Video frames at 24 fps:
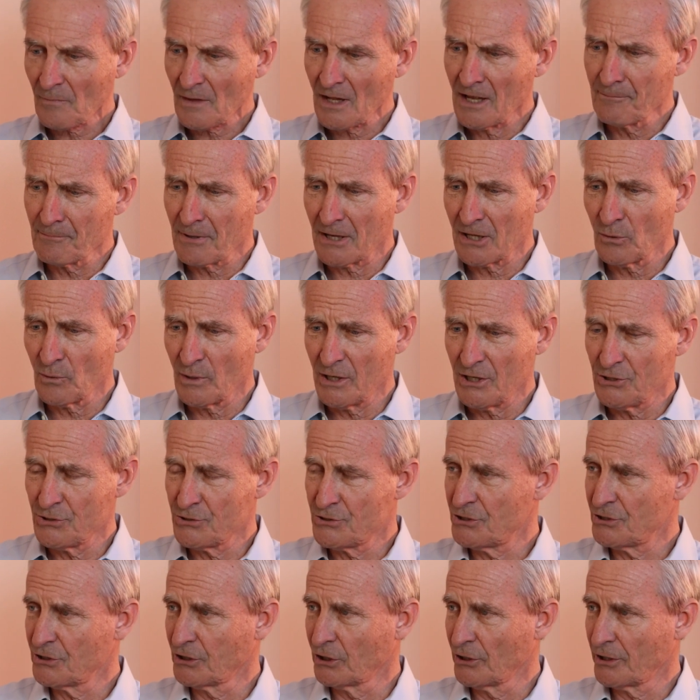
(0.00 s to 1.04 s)
And by the way, you
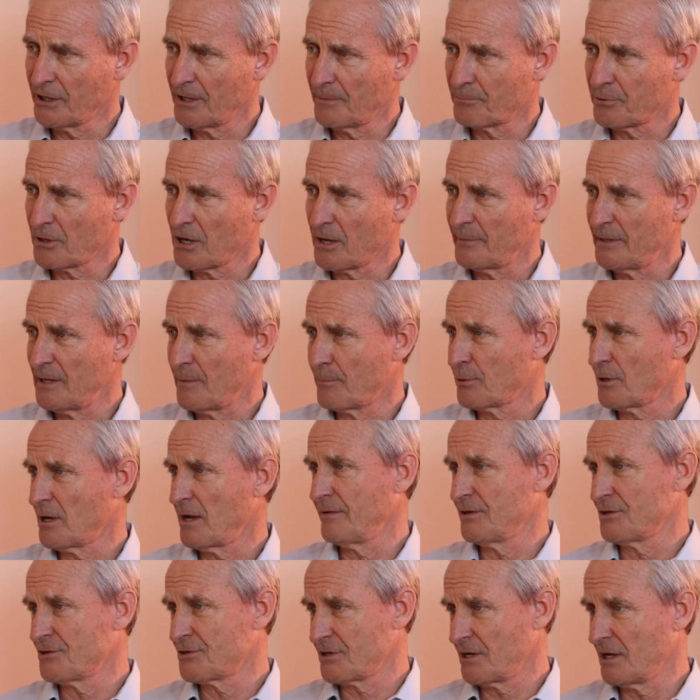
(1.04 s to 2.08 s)
should look at probably a
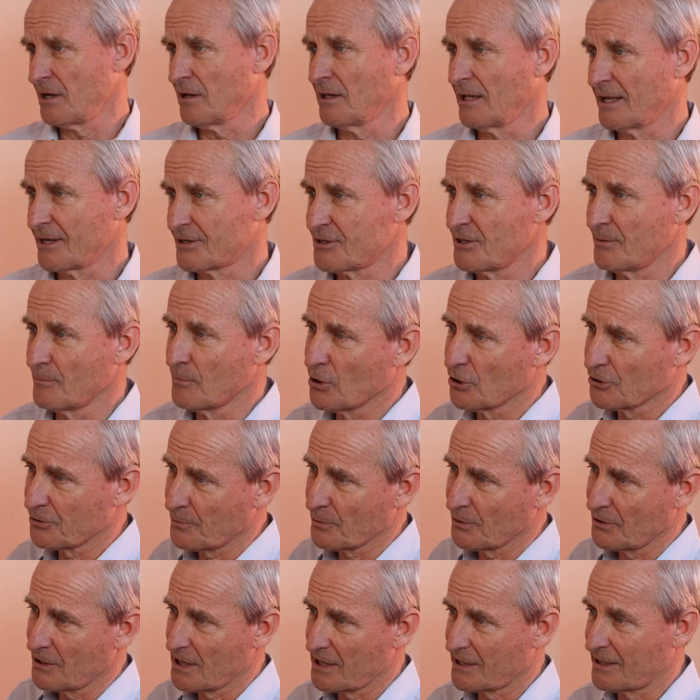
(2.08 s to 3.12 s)
private sale exit
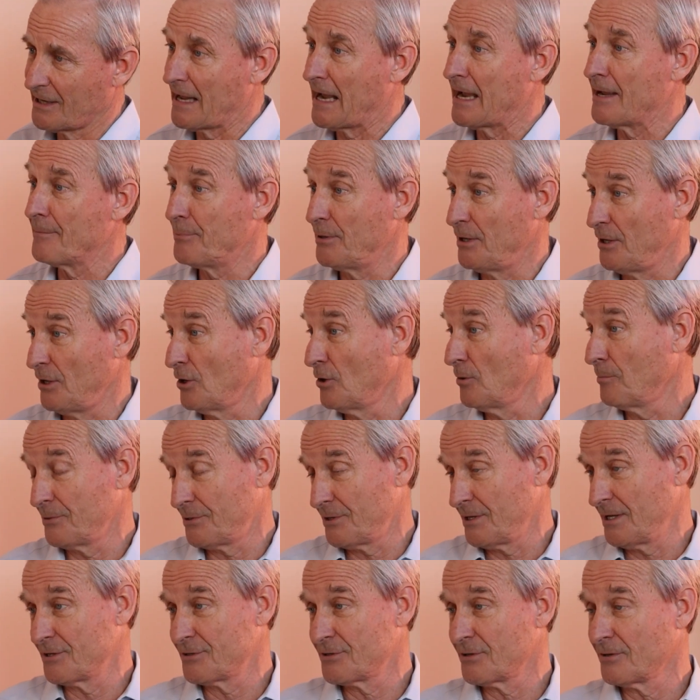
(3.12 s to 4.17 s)
multiple, not an IPO
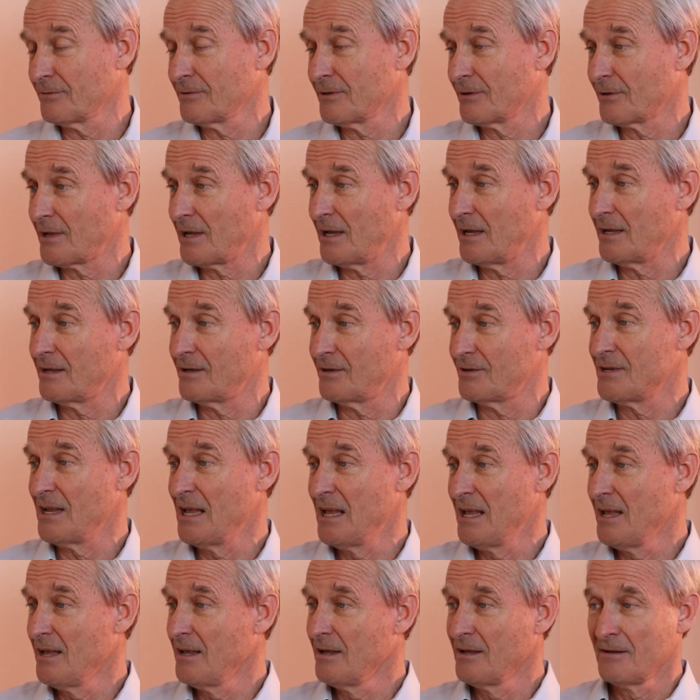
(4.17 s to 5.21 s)
potential. Okay. Because,
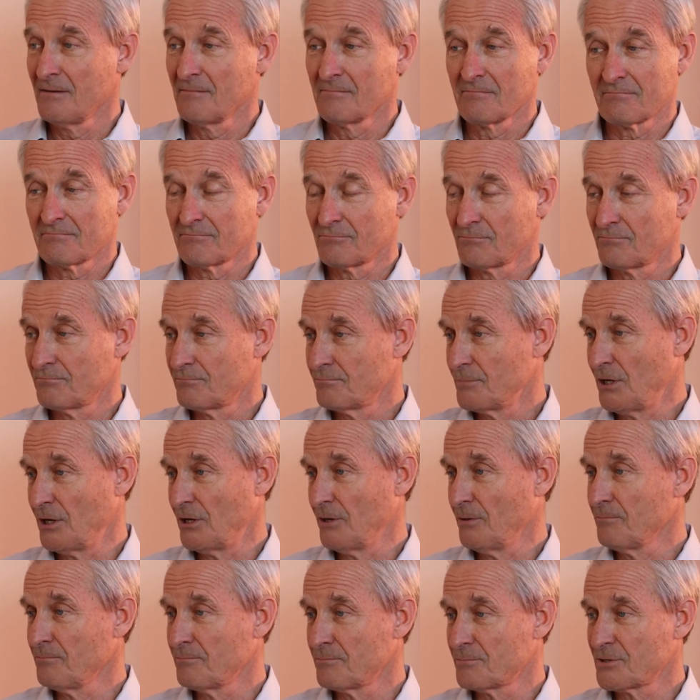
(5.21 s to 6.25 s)

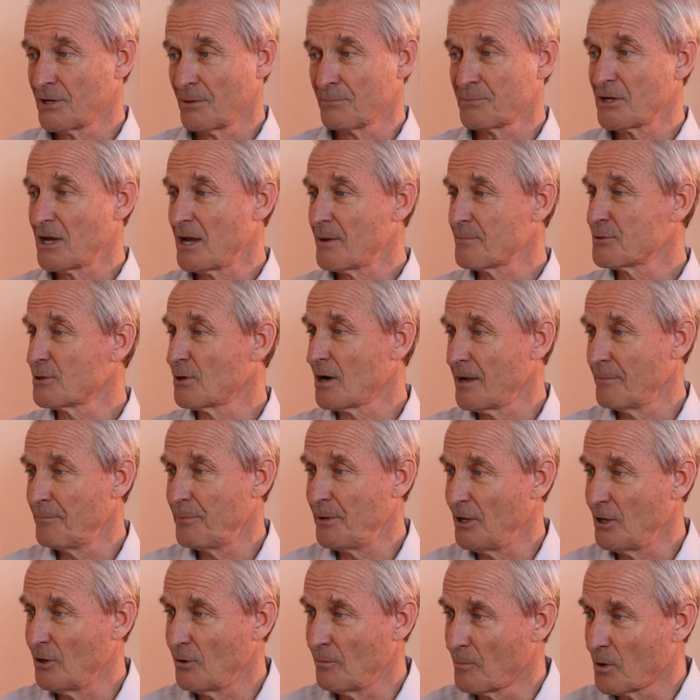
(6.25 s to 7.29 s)
sometimes there are
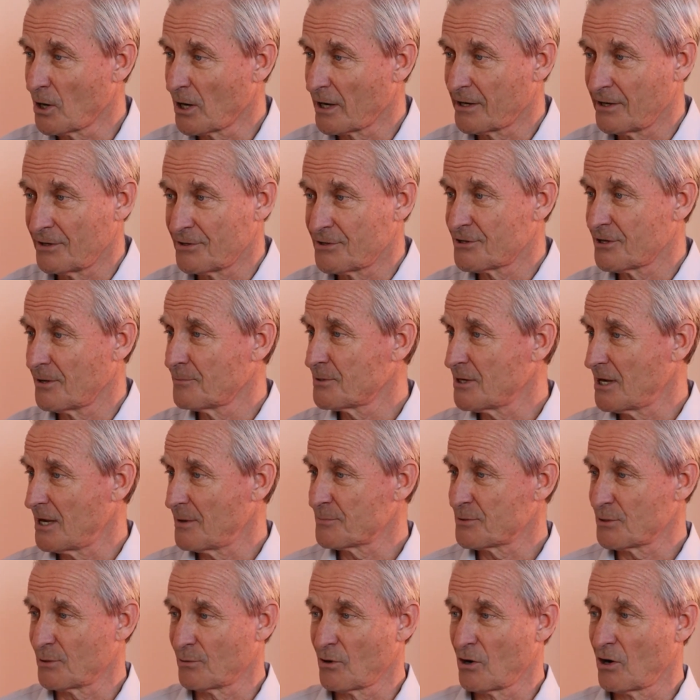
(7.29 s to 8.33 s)
IPO markets,
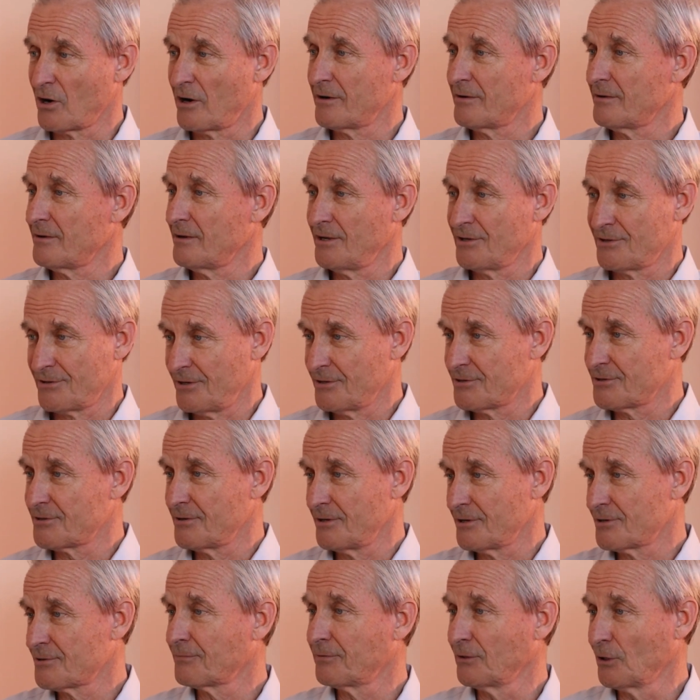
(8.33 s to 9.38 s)
sometimes there aren't.
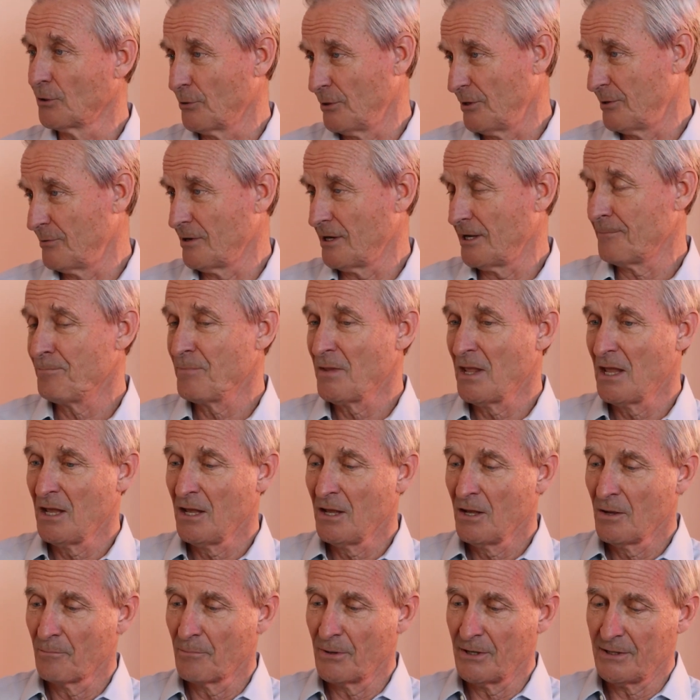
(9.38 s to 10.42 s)
It's fluid, right?
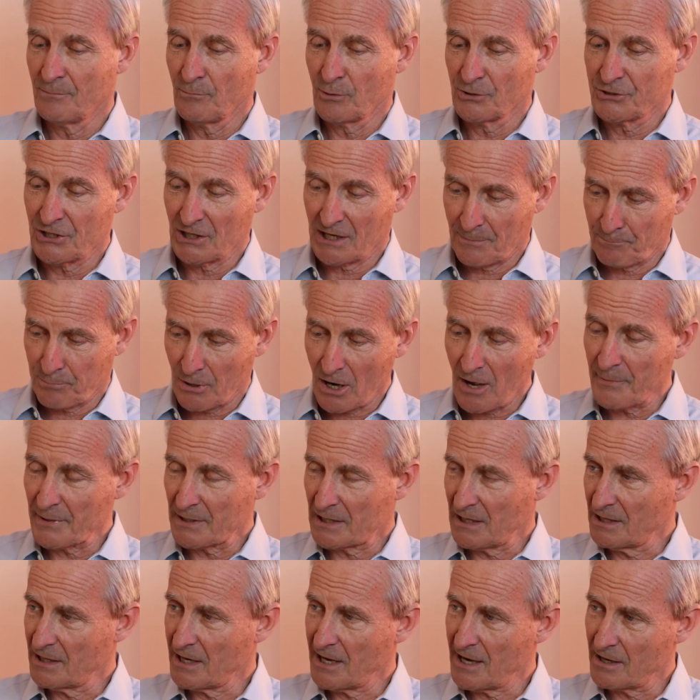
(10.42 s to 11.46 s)
But what you probably
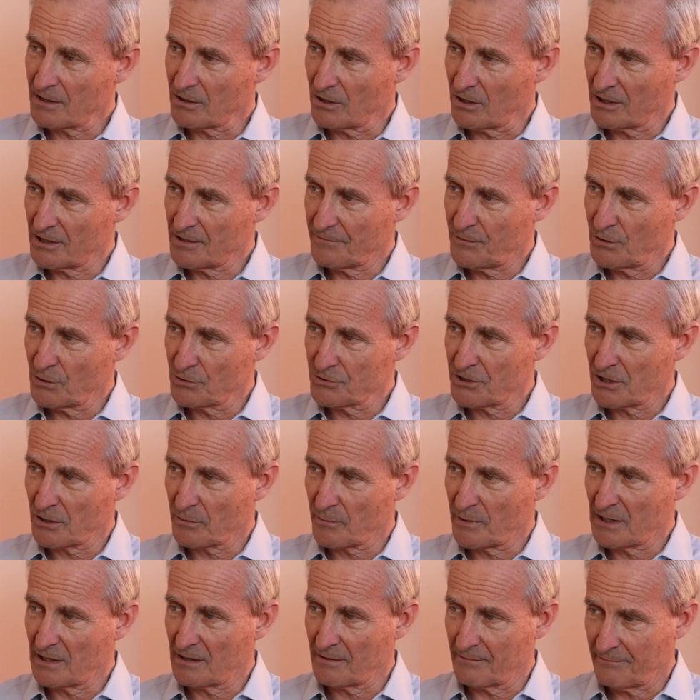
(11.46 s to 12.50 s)
can count on, if you're
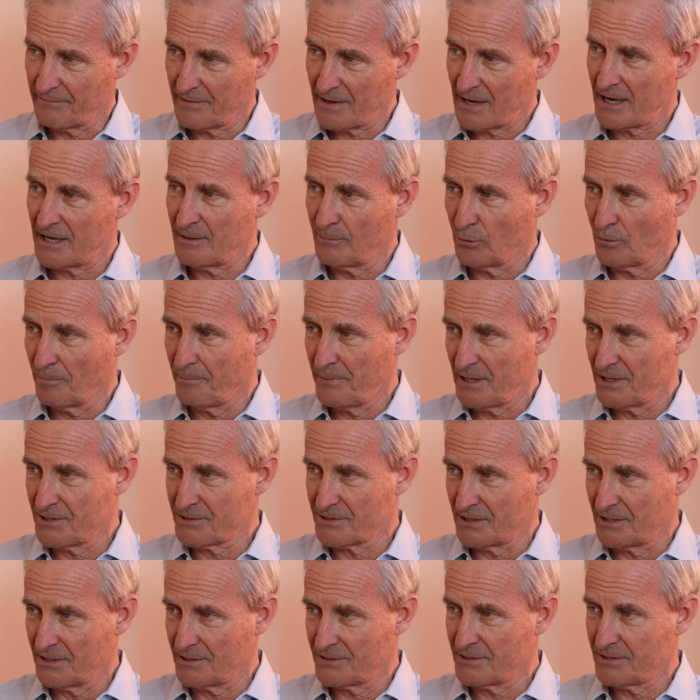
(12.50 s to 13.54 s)
generating a valuable
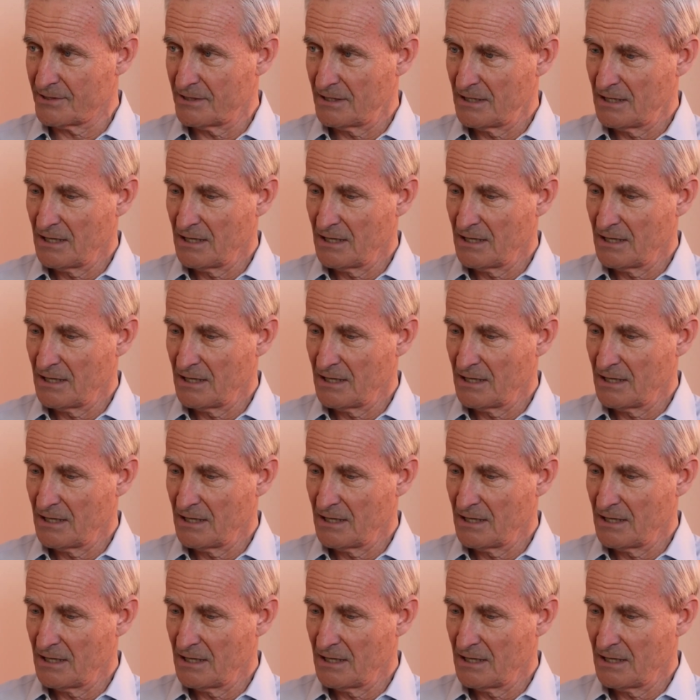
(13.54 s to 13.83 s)
business,